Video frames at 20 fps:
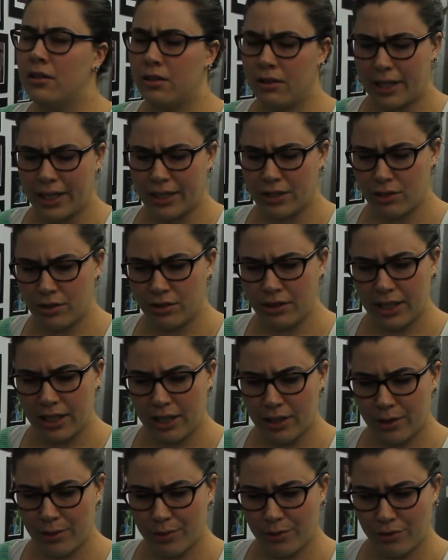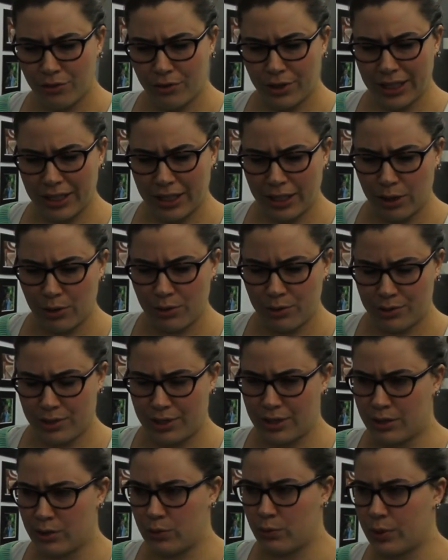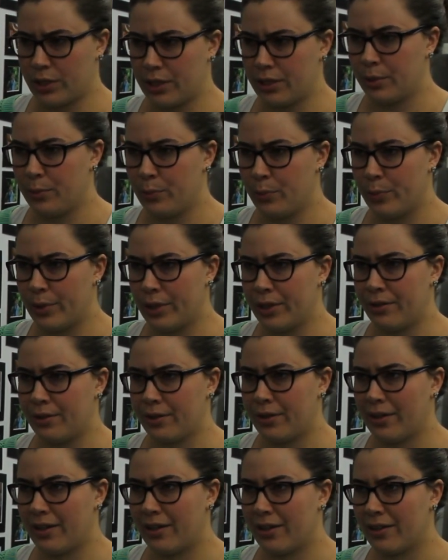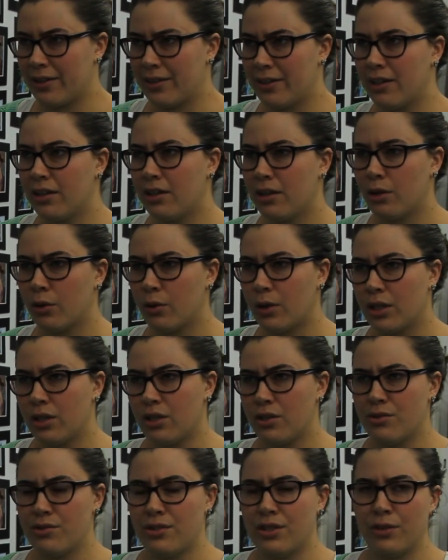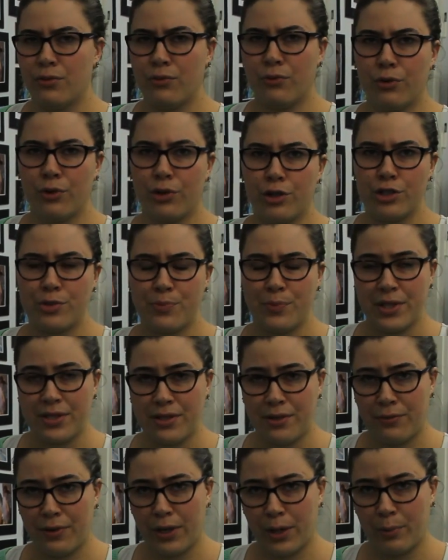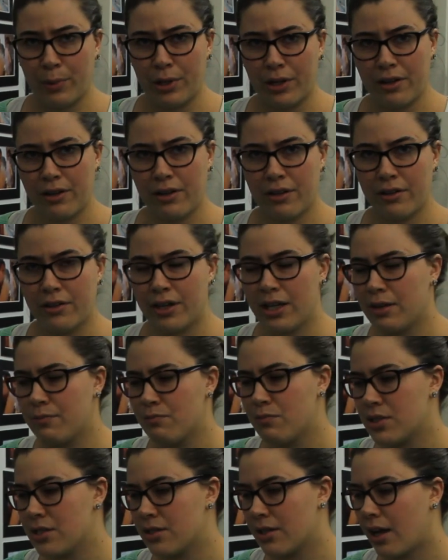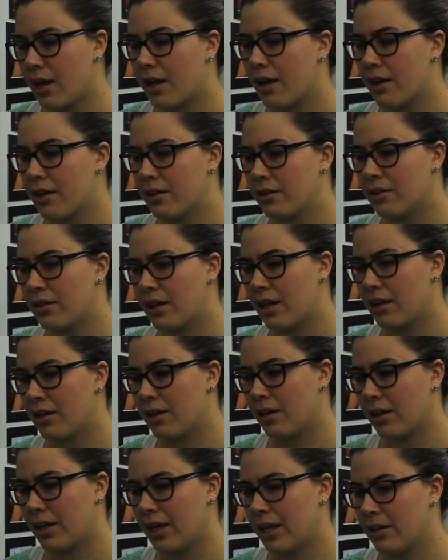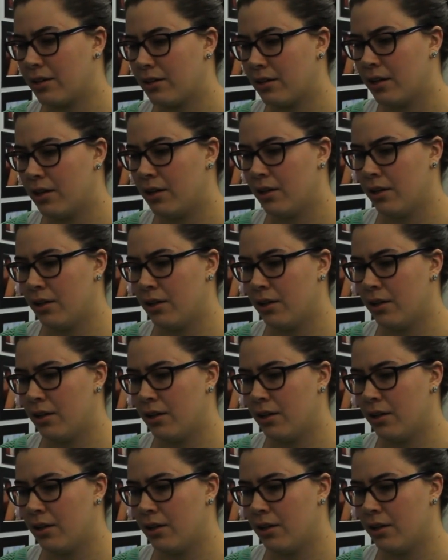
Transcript: actually, I don't really use this one, but I think you can use it for specific buttercreams and then again